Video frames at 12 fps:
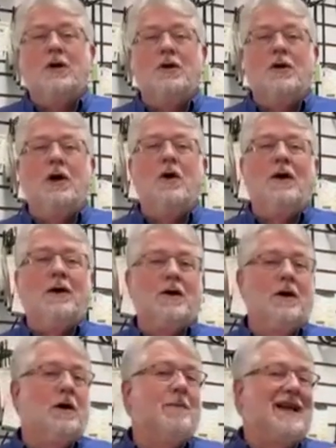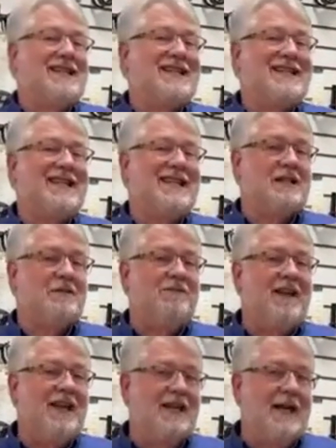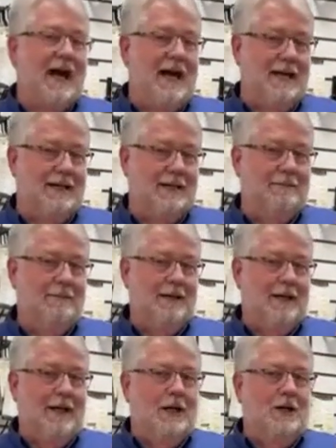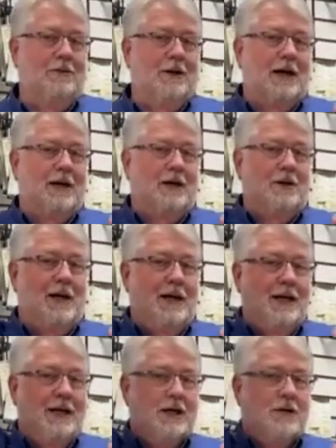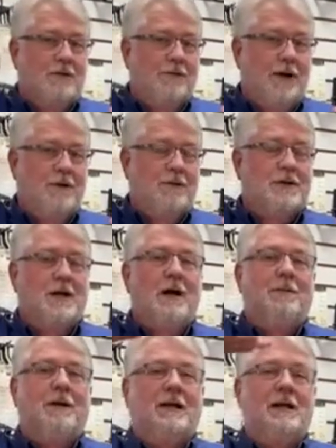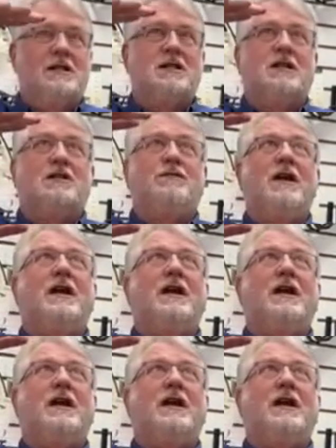you know I talk about 6 feet in height. You need to get your feeders up at least 6